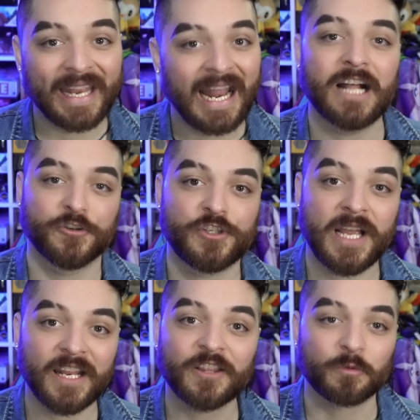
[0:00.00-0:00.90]
and
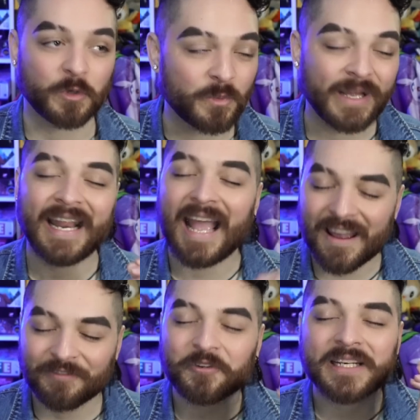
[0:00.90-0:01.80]
agitating the room at
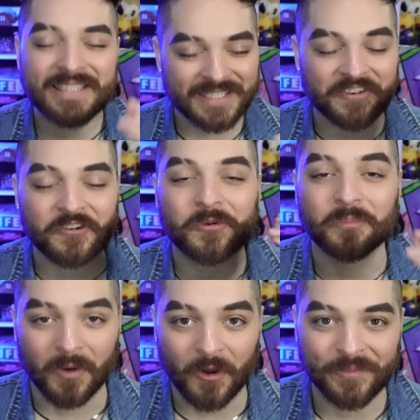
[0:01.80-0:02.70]
every single
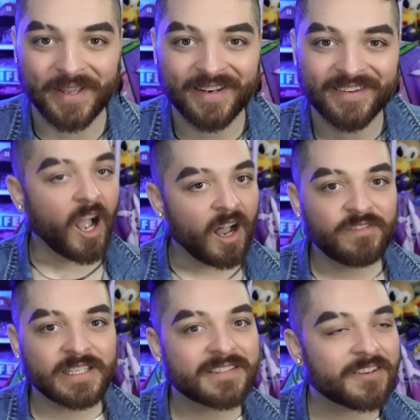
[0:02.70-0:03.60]
moment,
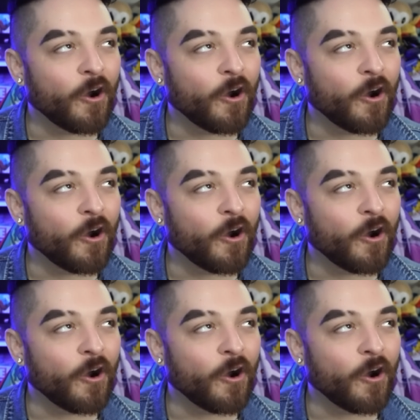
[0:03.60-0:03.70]
Ava's